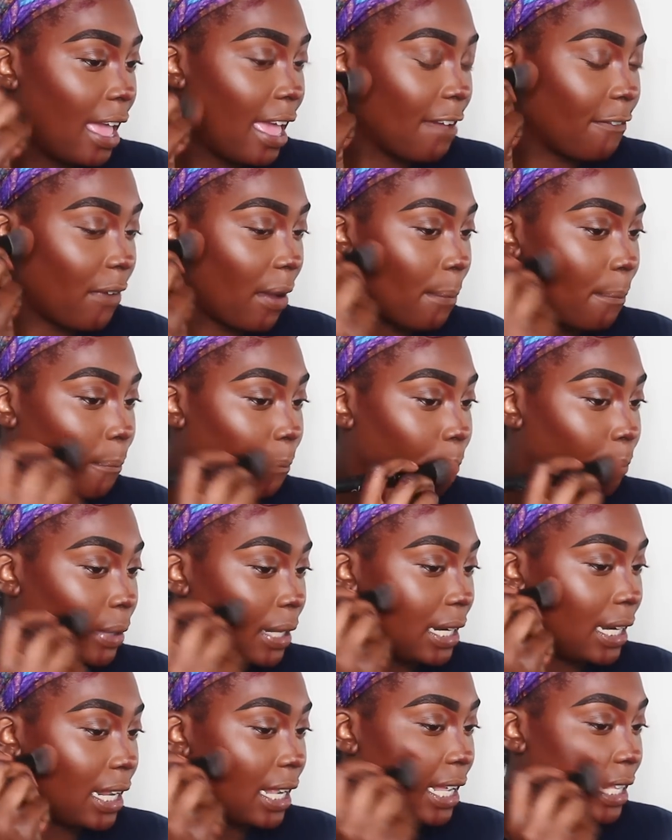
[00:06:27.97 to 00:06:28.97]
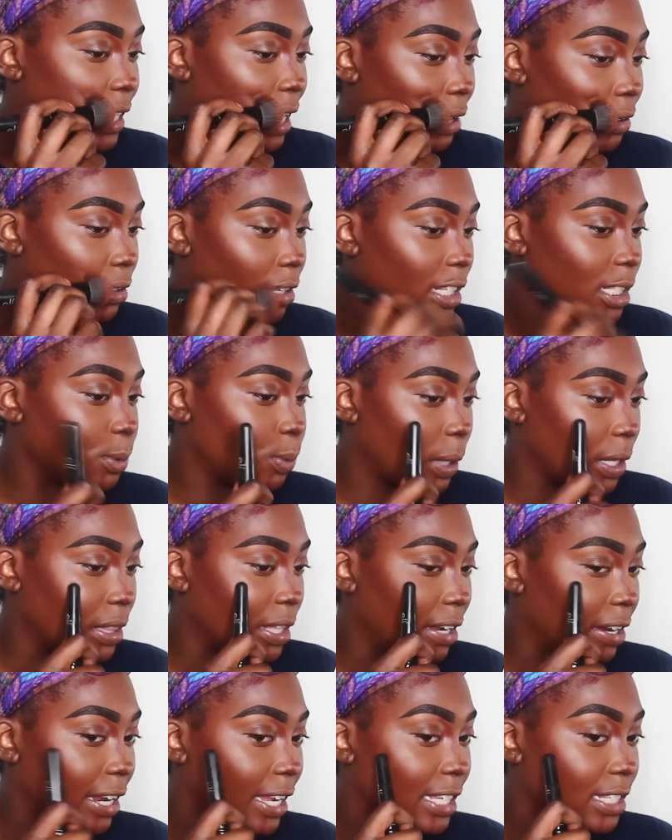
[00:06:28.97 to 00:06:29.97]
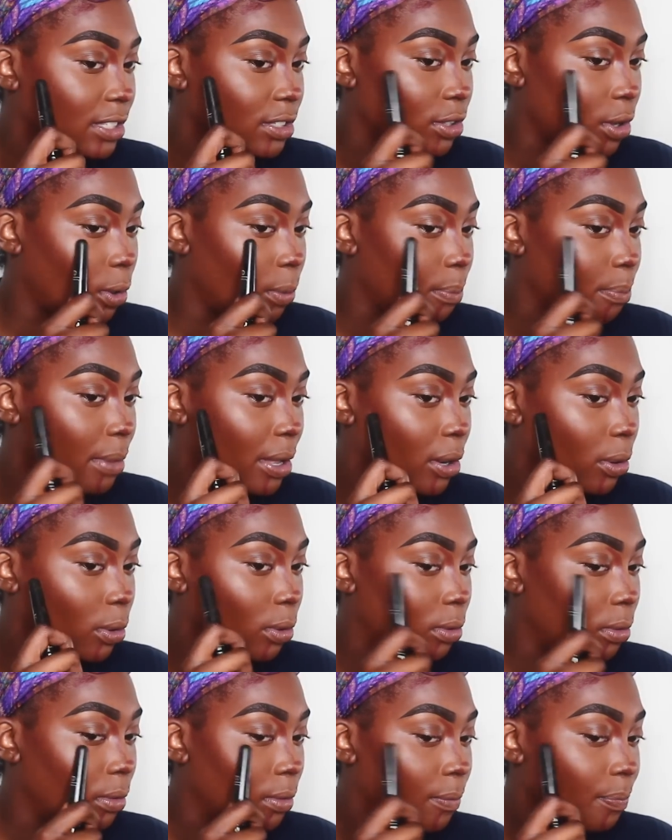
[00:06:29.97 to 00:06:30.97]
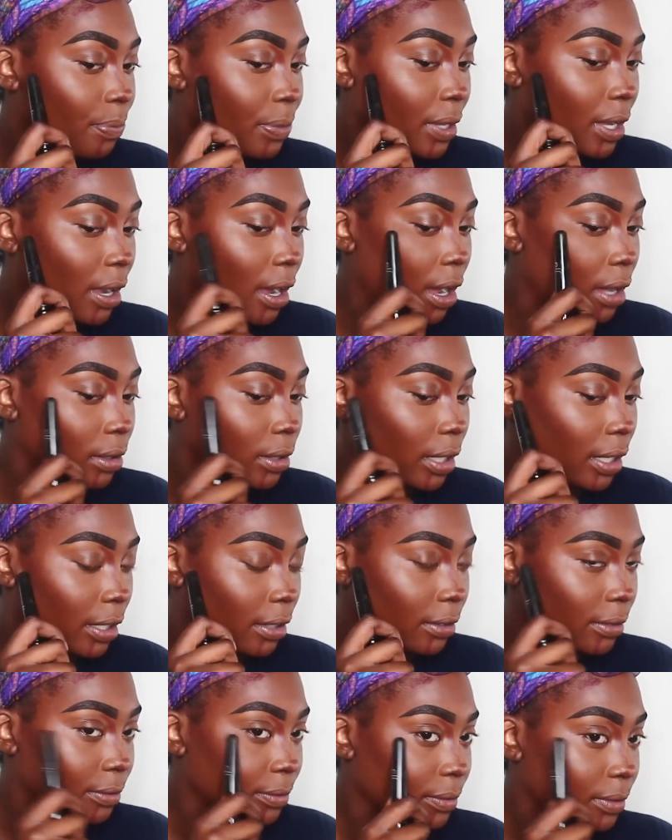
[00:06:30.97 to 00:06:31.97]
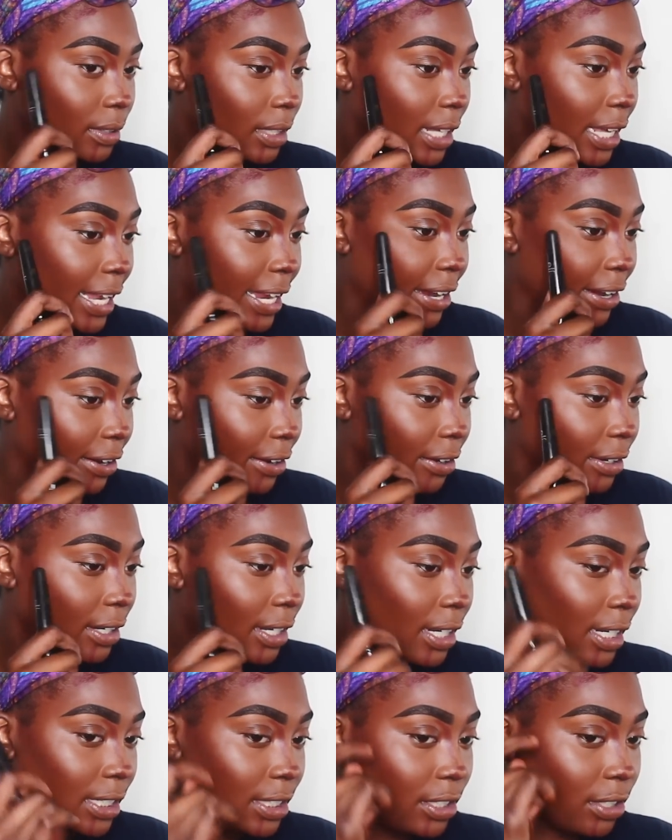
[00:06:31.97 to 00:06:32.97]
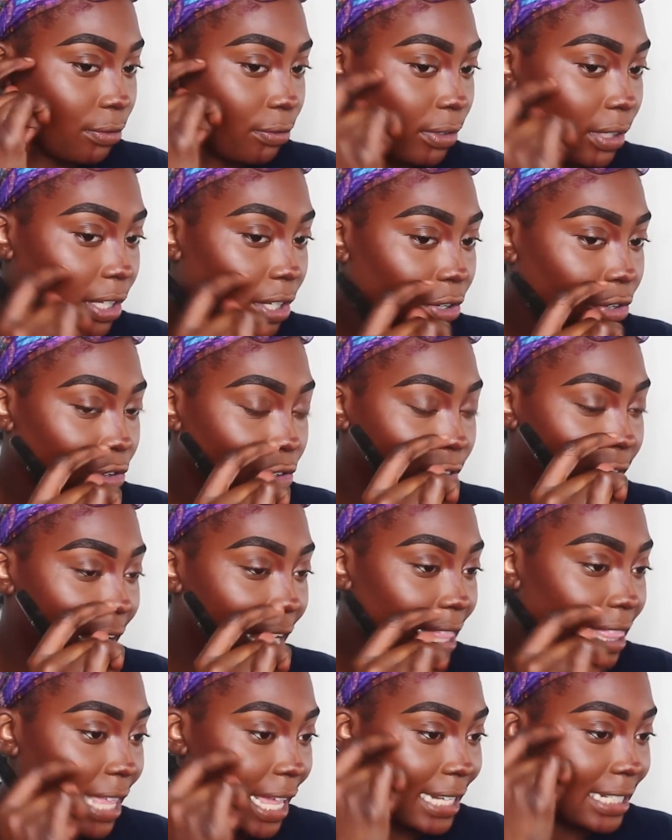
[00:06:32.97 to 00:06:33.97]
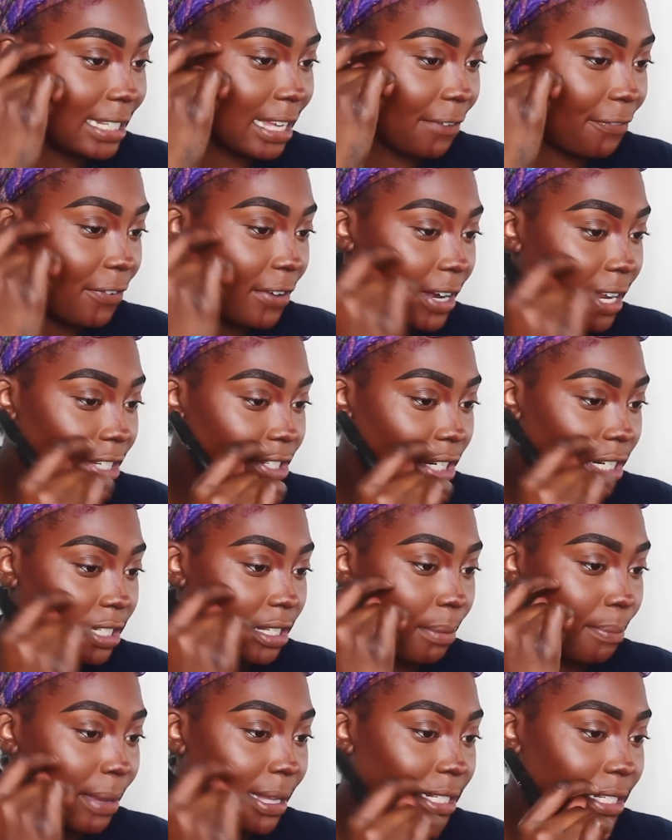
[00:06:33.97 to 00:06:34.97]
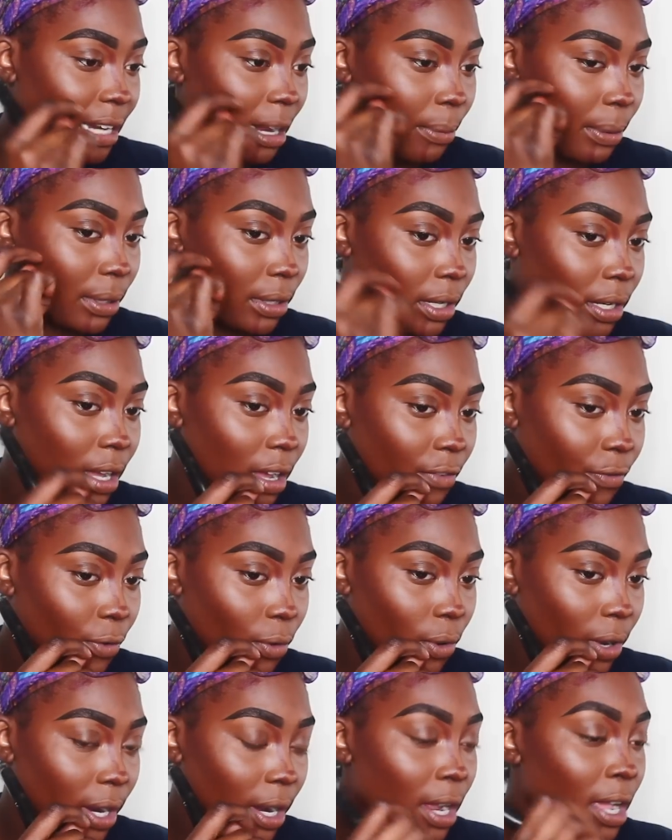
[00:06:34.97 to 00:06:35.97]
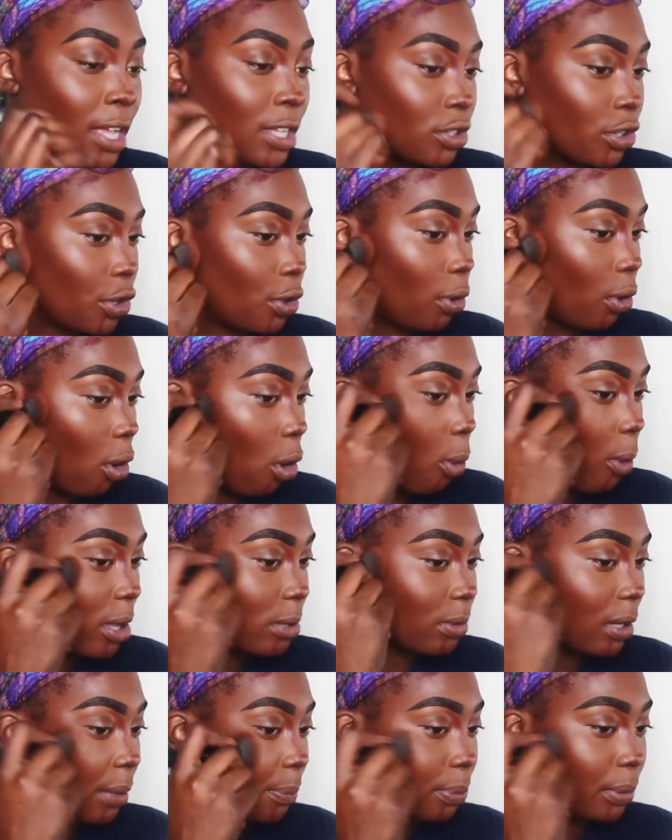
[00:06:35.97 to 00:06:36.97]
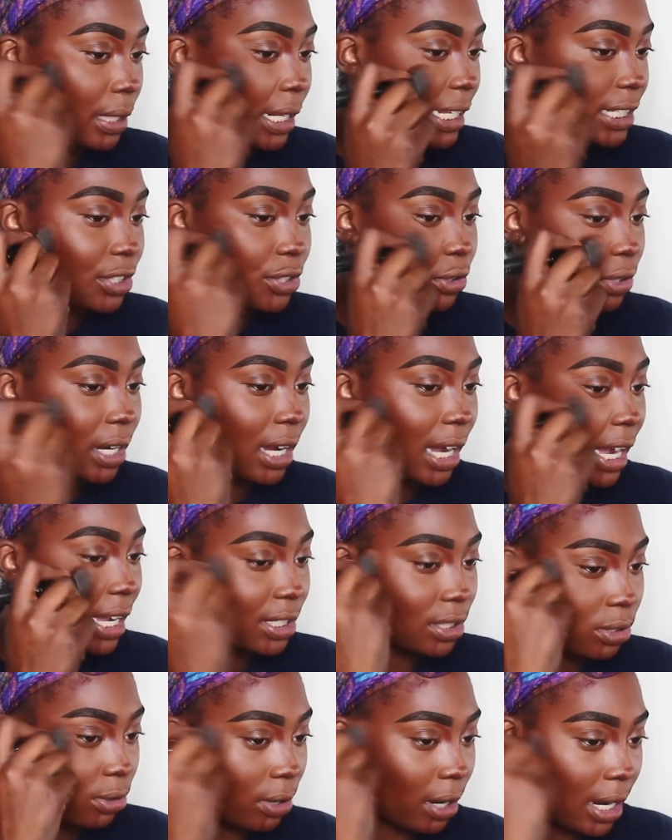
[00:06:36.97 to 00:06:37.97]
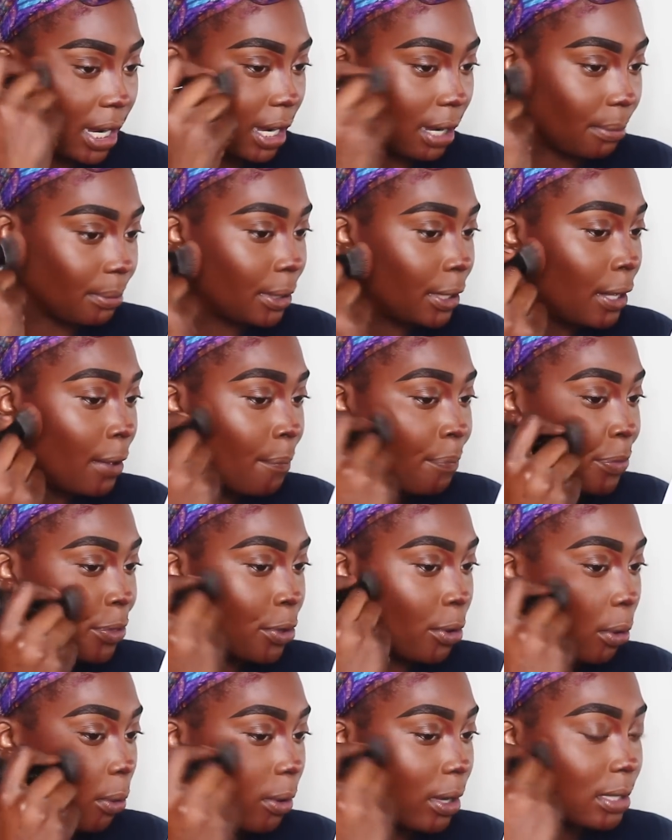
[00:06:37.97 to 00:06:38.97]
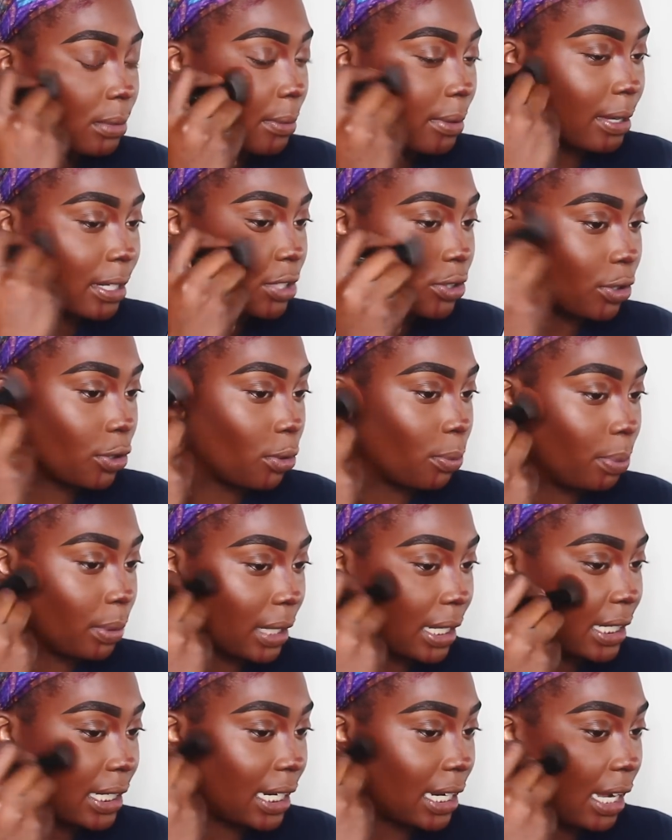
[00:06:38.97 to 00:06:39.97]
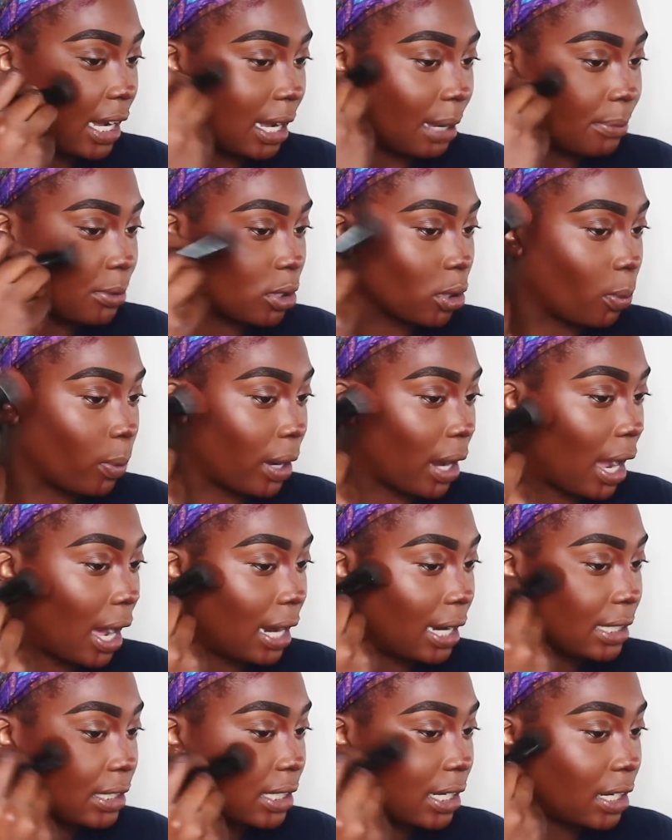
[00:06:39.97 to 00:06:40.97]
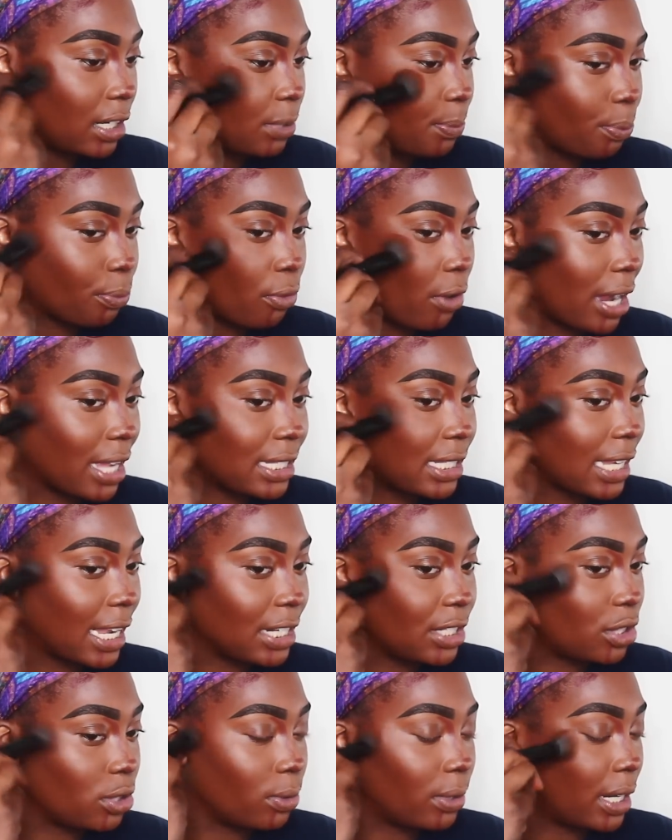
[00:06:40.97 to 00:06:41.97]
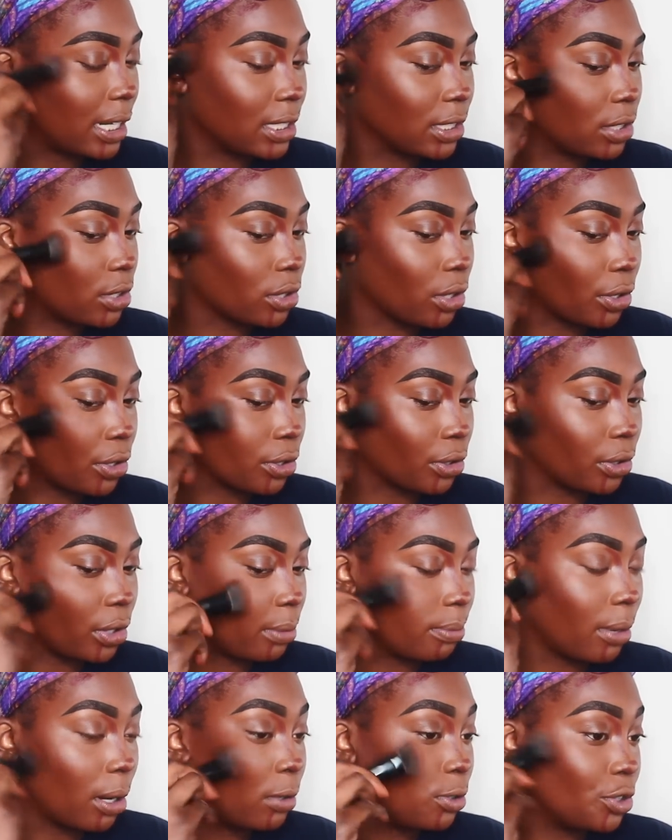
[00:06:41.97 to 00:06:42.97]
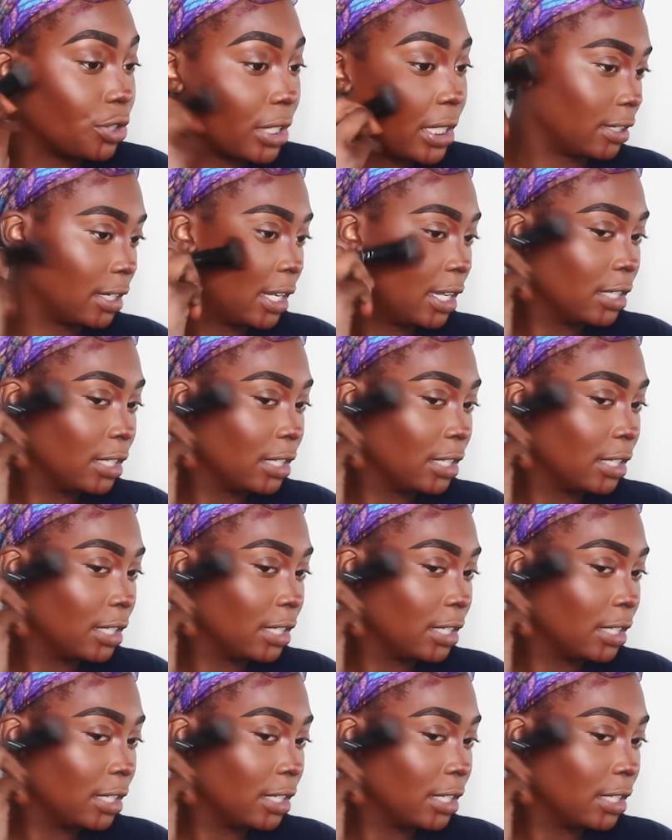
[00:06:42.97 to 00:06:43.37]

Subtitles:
If I'm blending it down this way, there is no middle color here to really create that definition, dimension that we're looking for. So you always want to blend your contour up. You always want to make sure you blend it up. So we're honestly going to press and do it in circular motion.